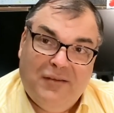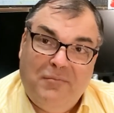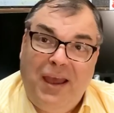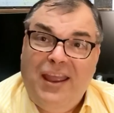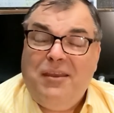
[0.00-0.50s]

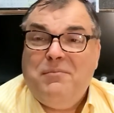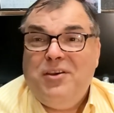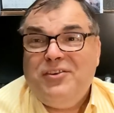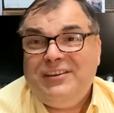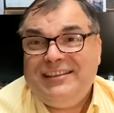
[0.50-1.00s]
my
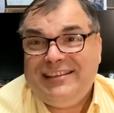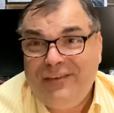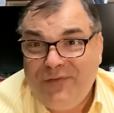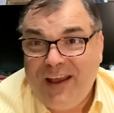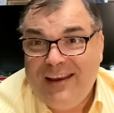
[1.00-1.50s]

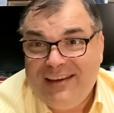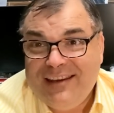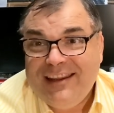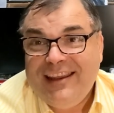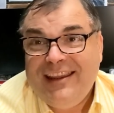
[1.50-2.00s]
emergency
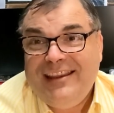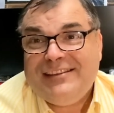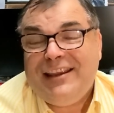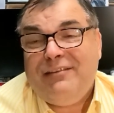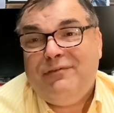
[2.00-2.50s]
fund
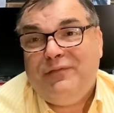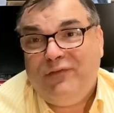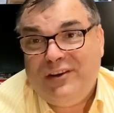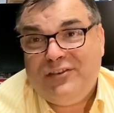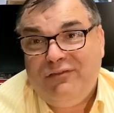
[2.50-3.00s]
is a
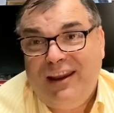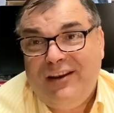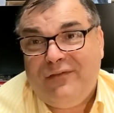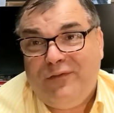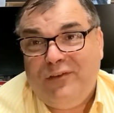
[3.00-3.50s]

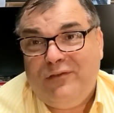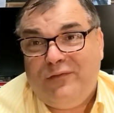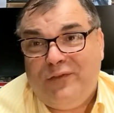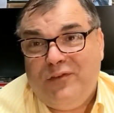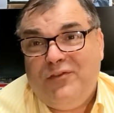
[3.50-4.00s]
refrigerator full
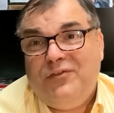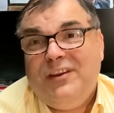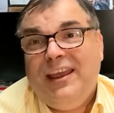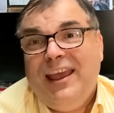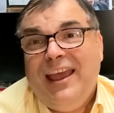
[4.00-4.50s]
of
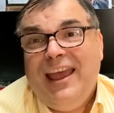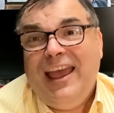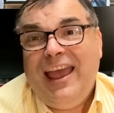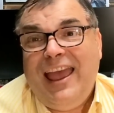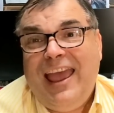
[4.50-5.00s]
food
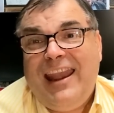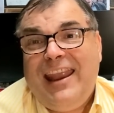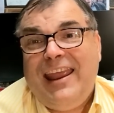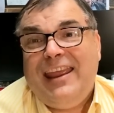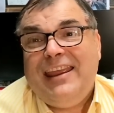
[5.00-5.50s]
and
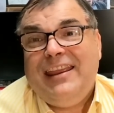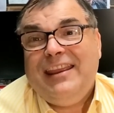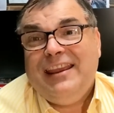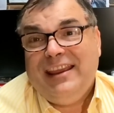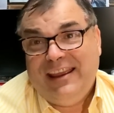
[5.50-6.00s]

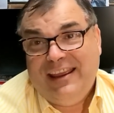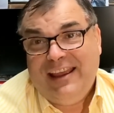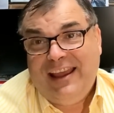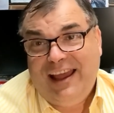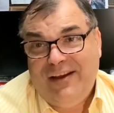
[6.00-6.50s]
a
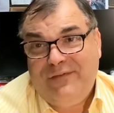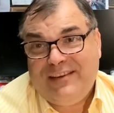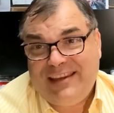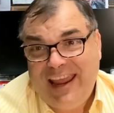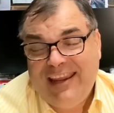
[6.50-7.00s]
half
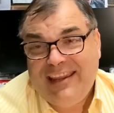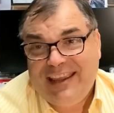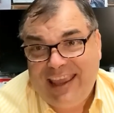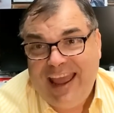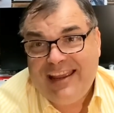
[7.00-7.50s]
a tank
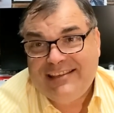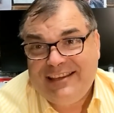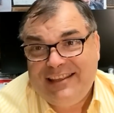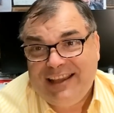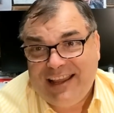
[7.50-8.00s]
of gas
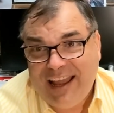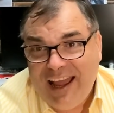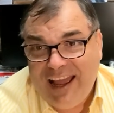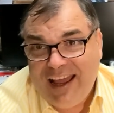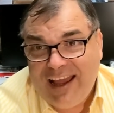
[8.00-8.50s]
in the
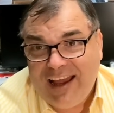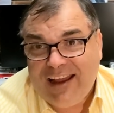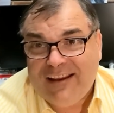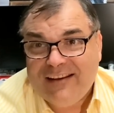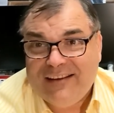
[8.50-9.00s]

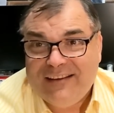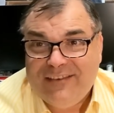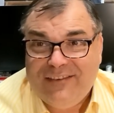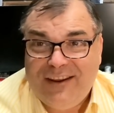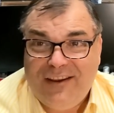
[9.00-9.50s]
car.
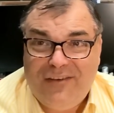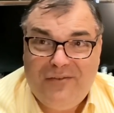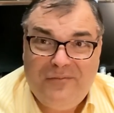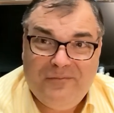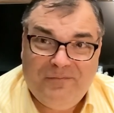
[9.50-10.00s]
You
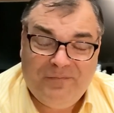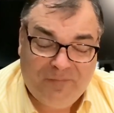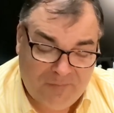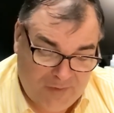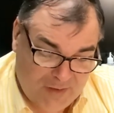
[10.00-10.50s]
know?
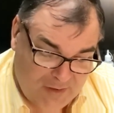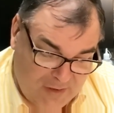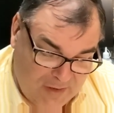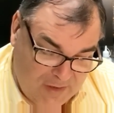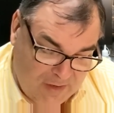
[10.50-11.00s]

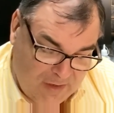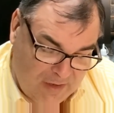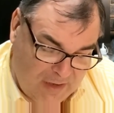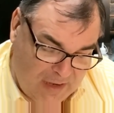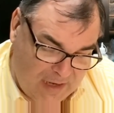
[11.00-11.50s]

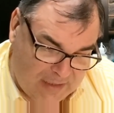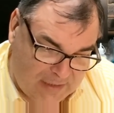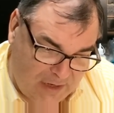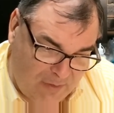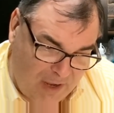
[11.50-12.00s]
Yeah,
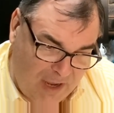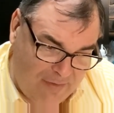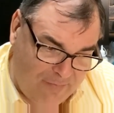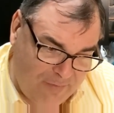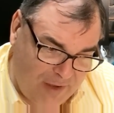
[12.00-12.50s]
so
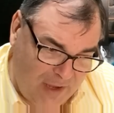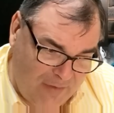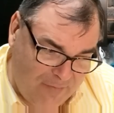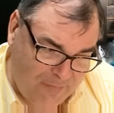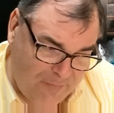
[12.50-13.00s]
I
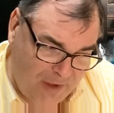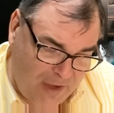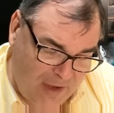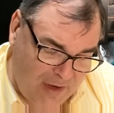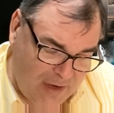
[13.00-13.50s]

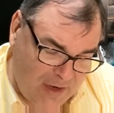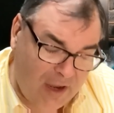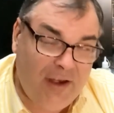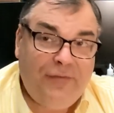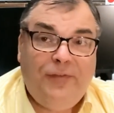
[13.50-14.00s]

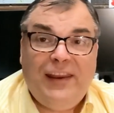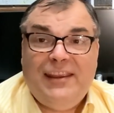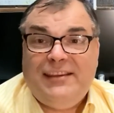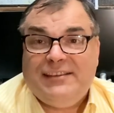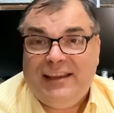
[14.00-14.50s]
got a
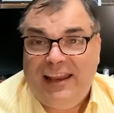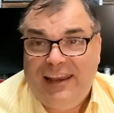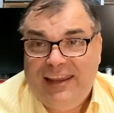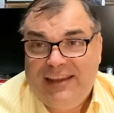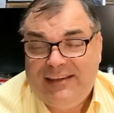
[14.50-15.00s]
lease.
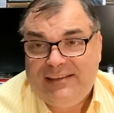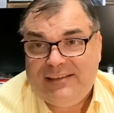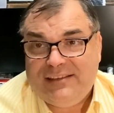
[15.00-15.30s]
The